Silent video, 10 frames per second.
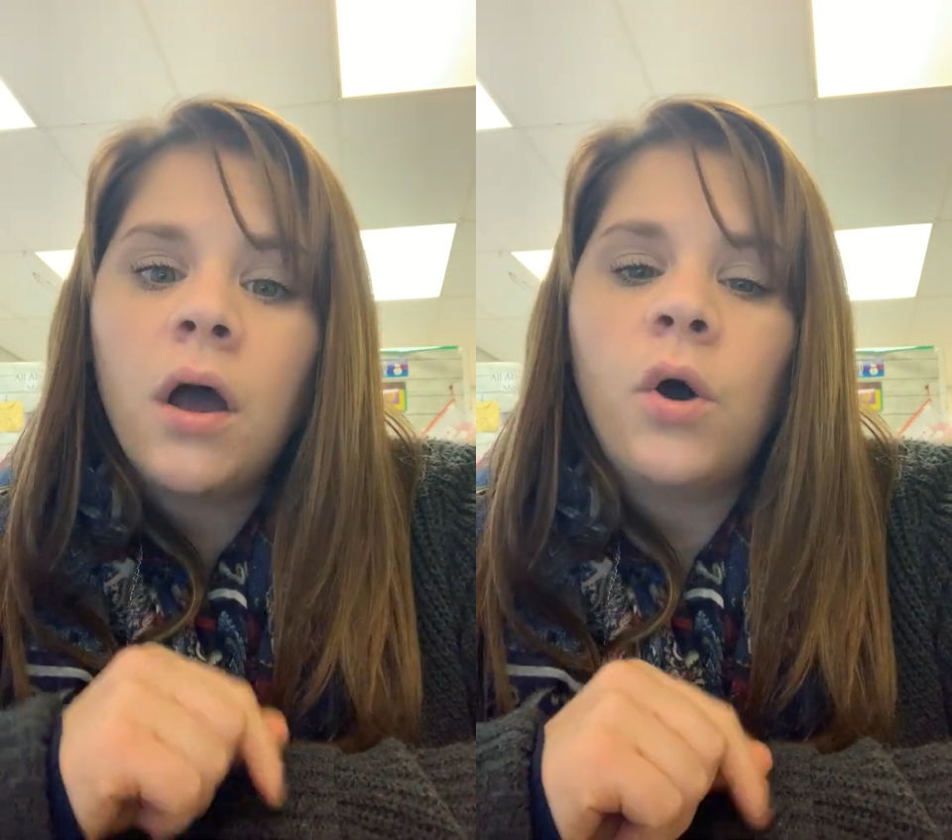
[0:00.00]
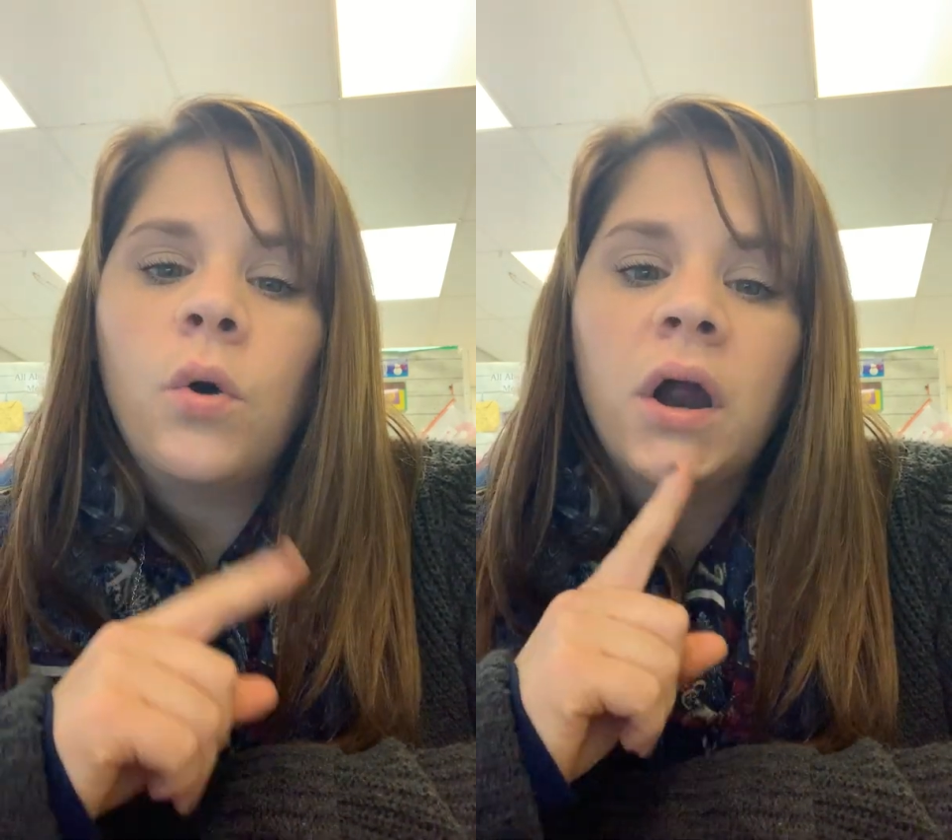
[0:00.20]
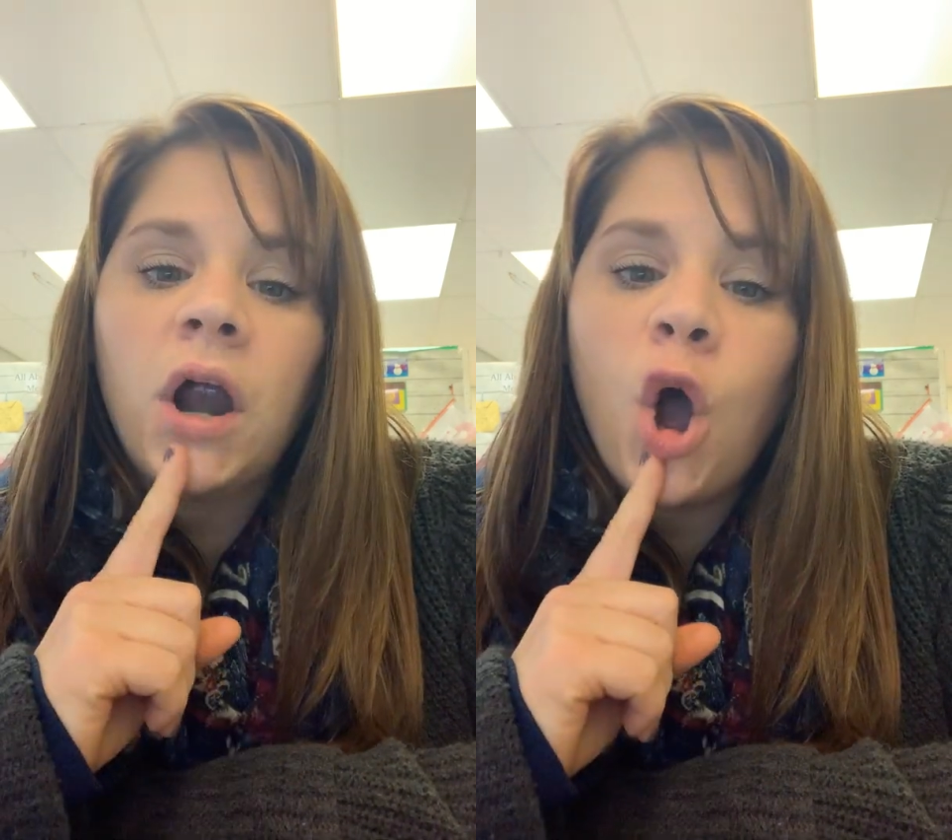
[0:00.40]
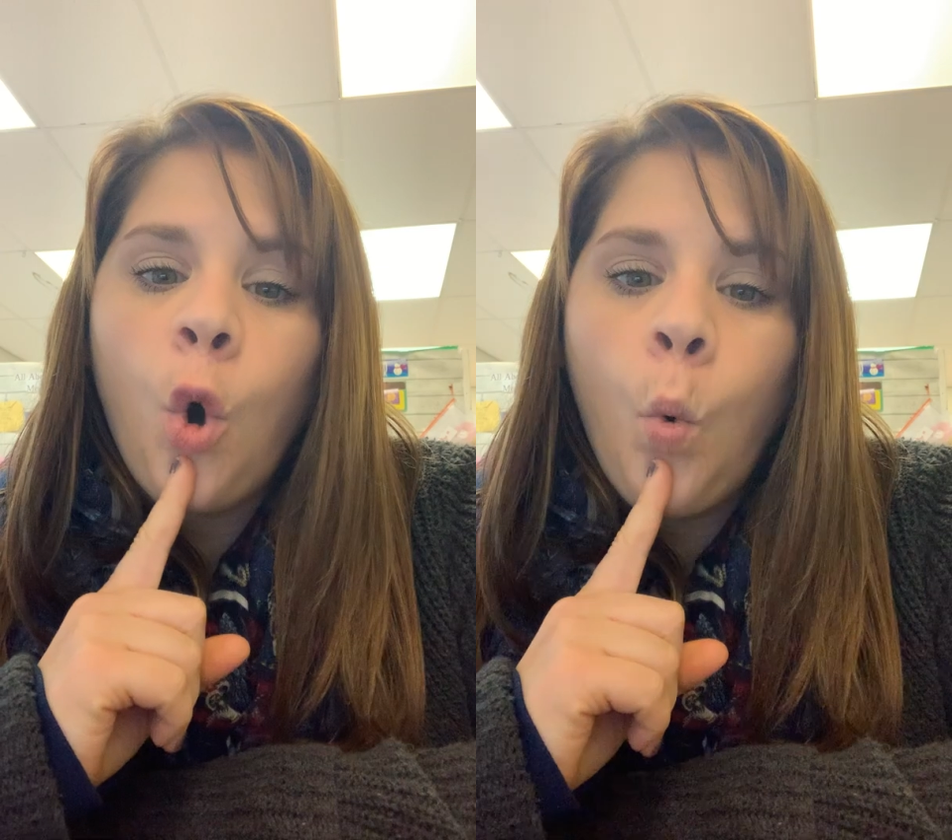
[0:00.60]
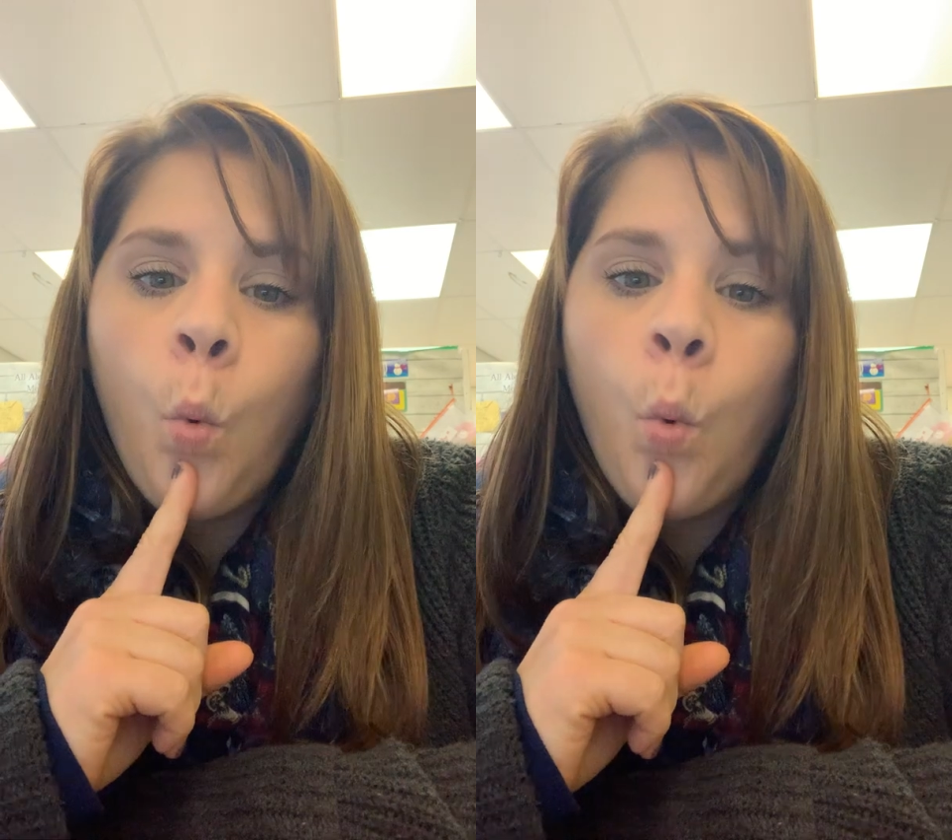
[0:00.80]
or
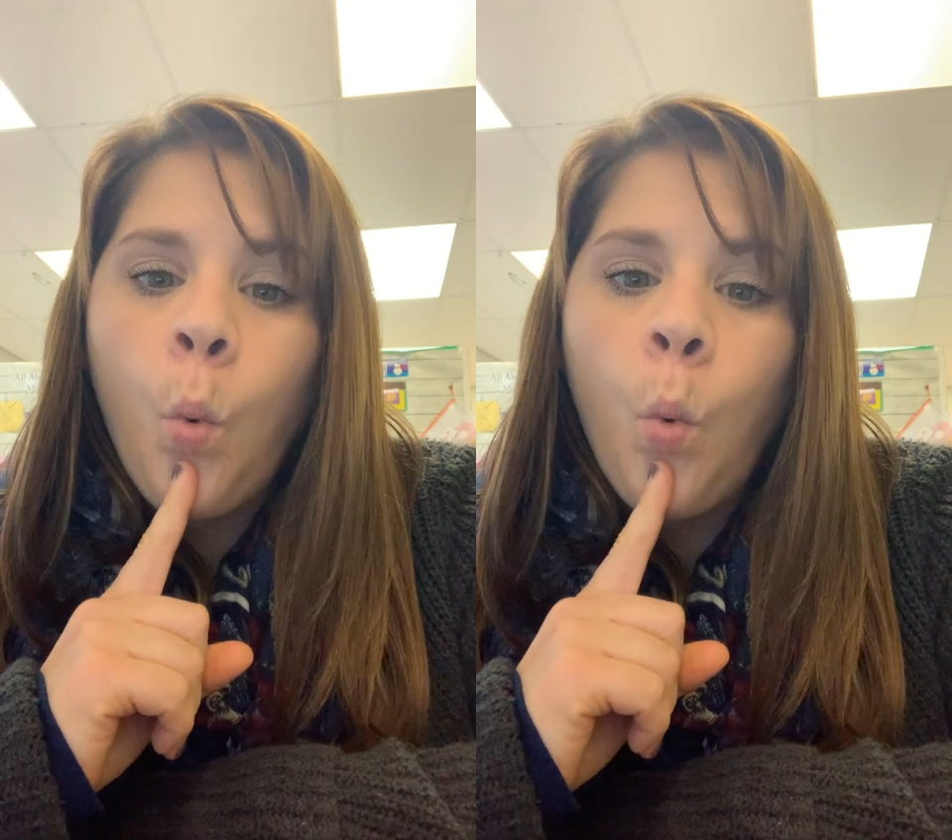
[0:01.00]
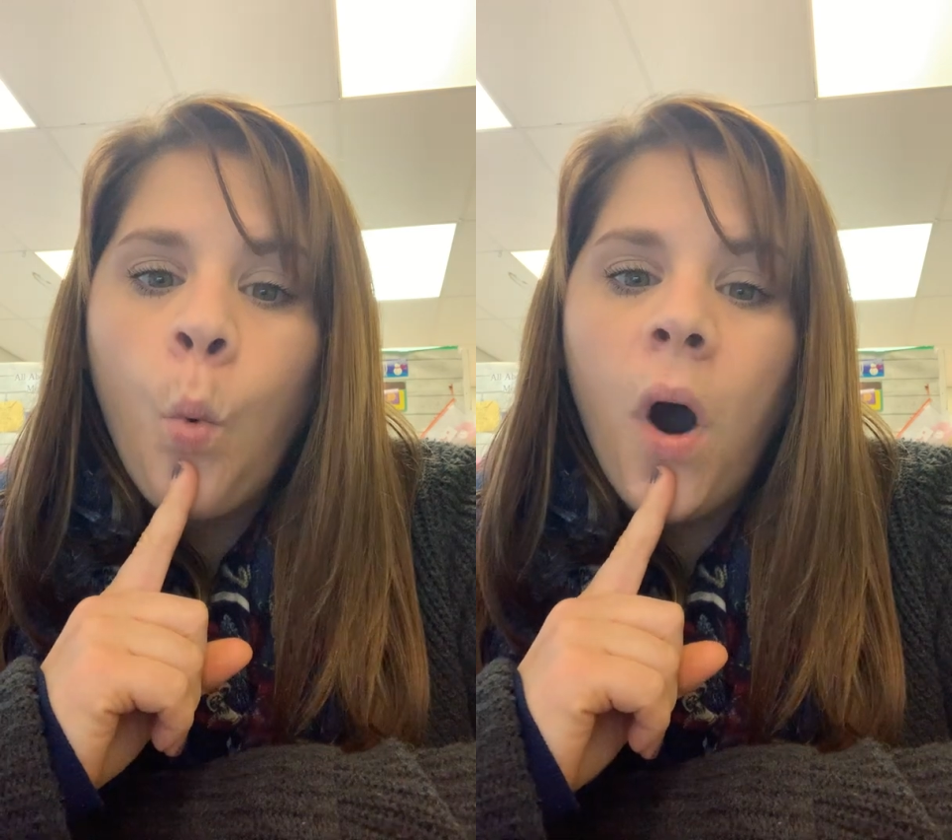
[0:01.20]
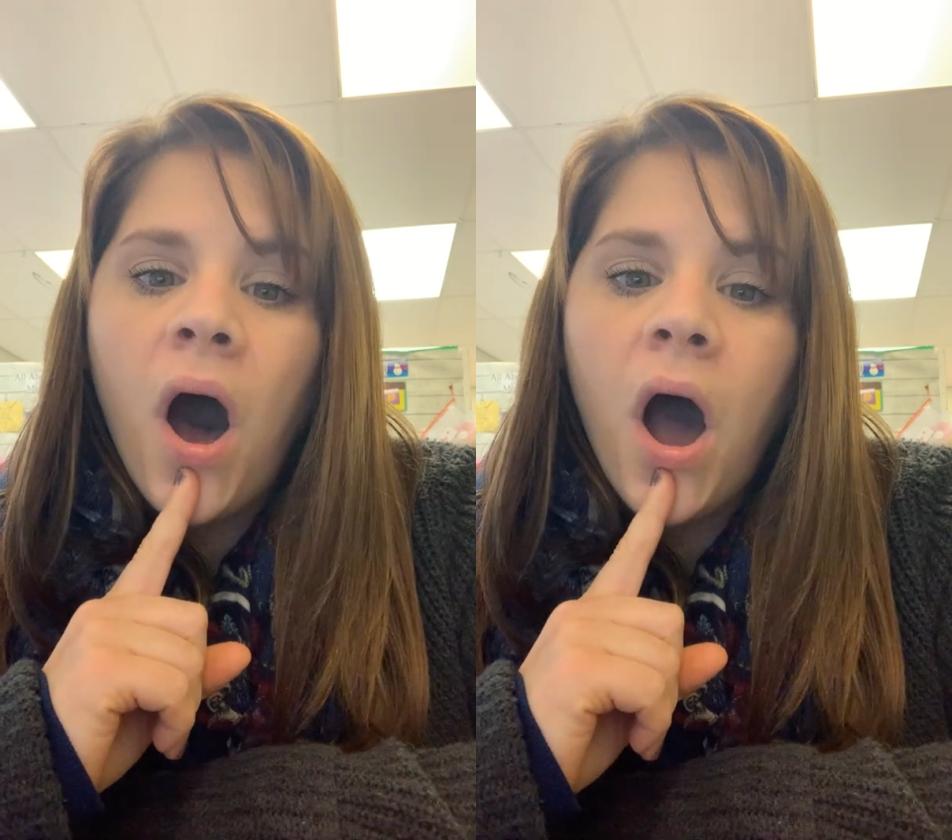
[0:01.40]
W.